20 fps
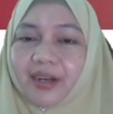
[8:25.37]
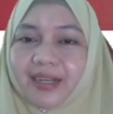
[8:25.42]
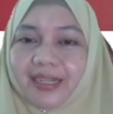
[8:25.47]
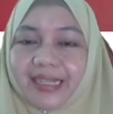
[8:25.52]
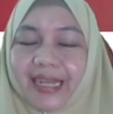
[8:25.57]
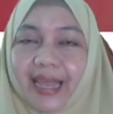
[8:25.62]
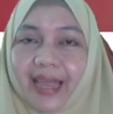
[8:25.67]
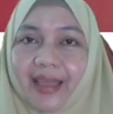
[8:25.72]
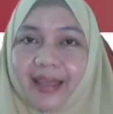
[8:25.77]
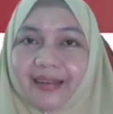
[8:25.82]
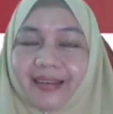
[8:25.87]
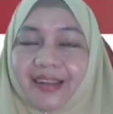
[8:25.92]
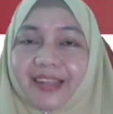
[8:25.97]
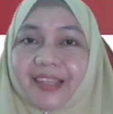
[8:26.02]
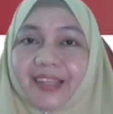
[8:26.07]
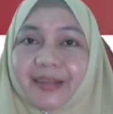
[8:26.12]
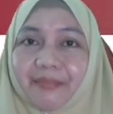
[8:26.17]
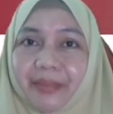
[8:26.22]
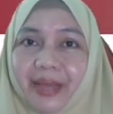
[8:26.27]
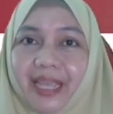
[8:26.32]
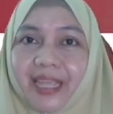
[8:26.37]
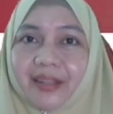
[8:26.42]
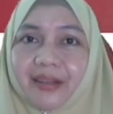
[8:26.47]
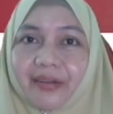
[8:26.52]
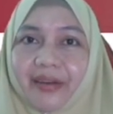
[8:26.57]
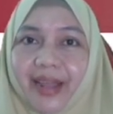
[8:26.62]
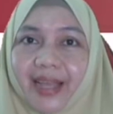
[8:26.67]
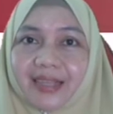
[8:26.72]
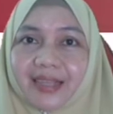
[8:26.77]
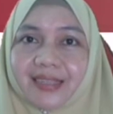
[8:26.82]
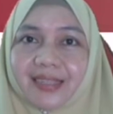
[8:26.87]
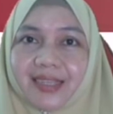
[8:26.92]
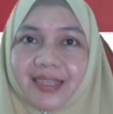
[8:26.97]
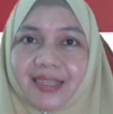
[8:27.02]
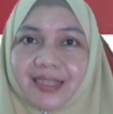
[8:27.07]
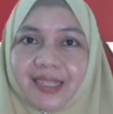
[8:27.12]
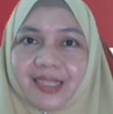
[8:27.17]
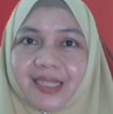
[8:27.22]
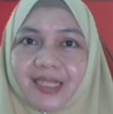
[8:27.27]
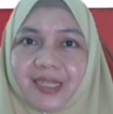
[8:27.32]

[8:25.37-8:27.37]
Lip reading: than the minor axis.